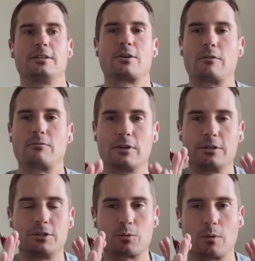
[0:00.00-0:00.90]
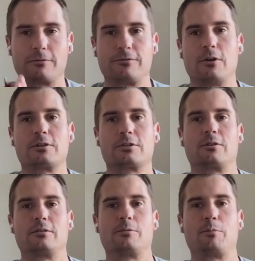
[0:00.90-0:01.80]
So I really just want to focus
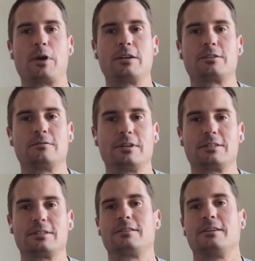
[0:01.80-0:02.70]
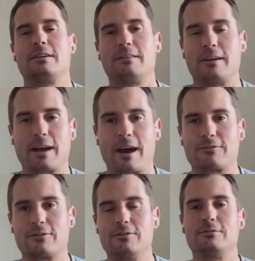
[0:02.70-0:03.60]
on the patient visit, the
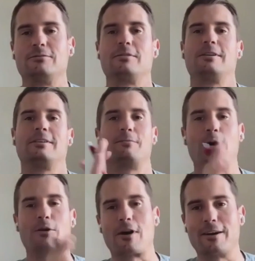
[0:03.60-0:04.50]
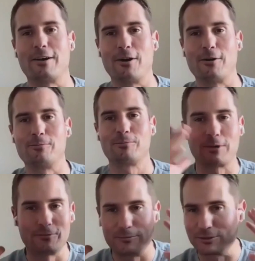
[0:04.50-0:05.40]
afternoon, my ride home,
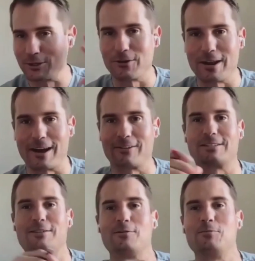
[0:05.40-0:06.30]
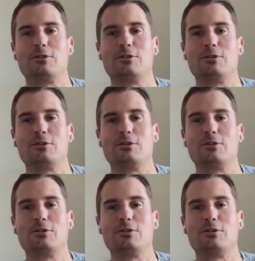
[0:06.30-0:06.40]
I'll zone out, listen to